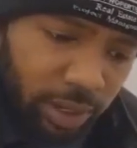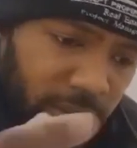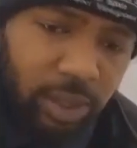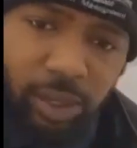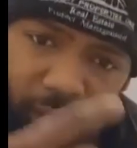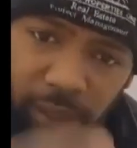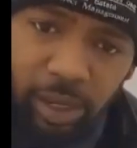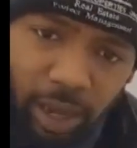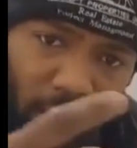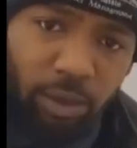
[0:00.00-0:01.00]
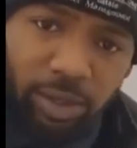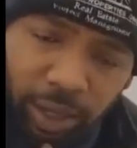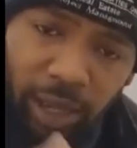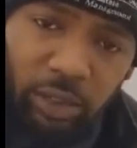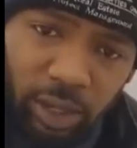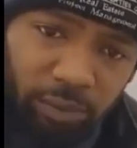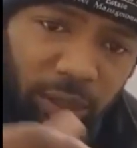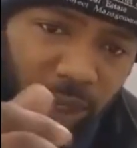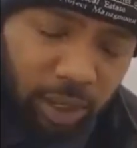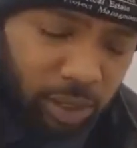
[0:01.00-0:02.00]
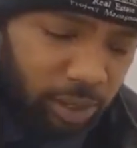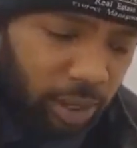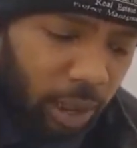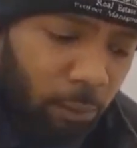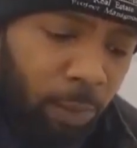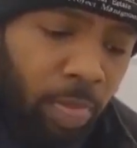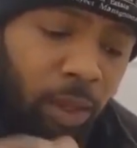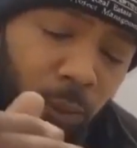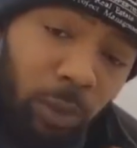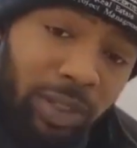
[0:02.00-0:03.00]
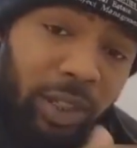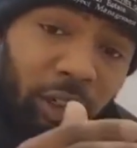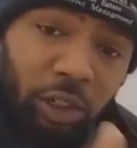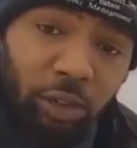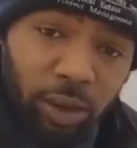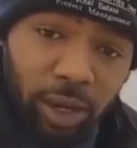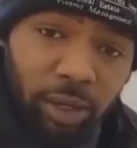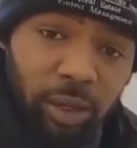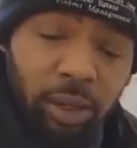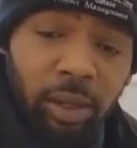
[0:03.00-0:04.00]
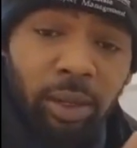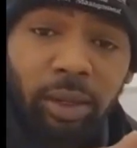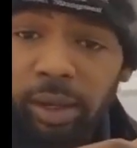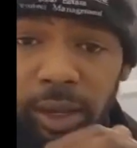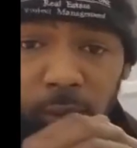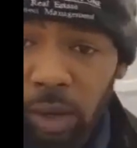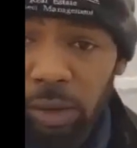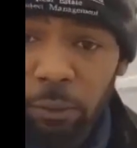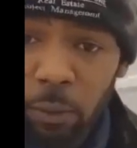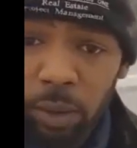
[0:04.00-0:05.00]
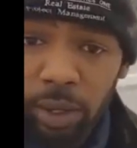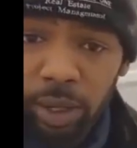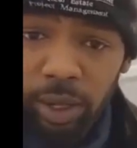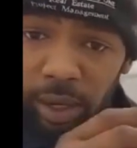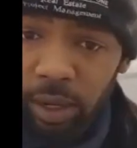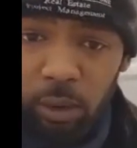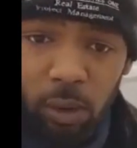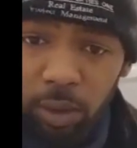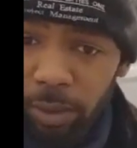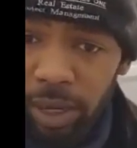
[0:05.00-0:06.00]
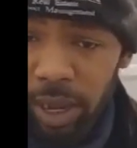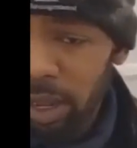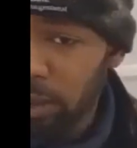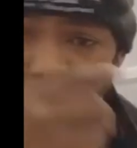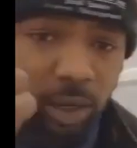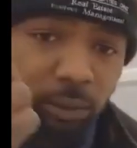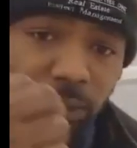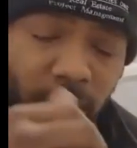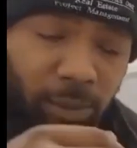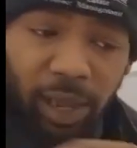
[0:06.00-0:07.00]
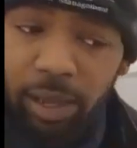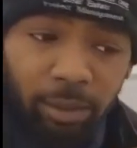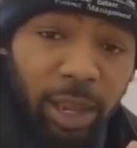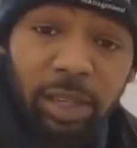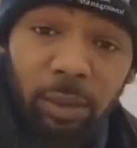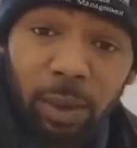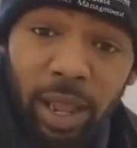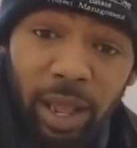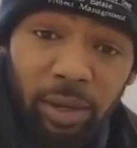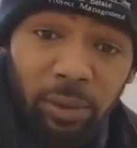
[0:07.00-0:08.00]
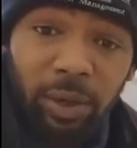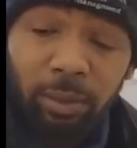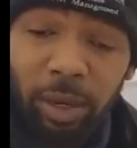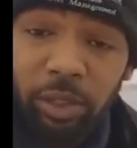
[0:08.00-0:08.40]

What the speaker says: And it's cleaning out. It's catching everything, clean it out. Once it's straight, then run it forward again and go all the way down and then run it back up. That's the way I do it.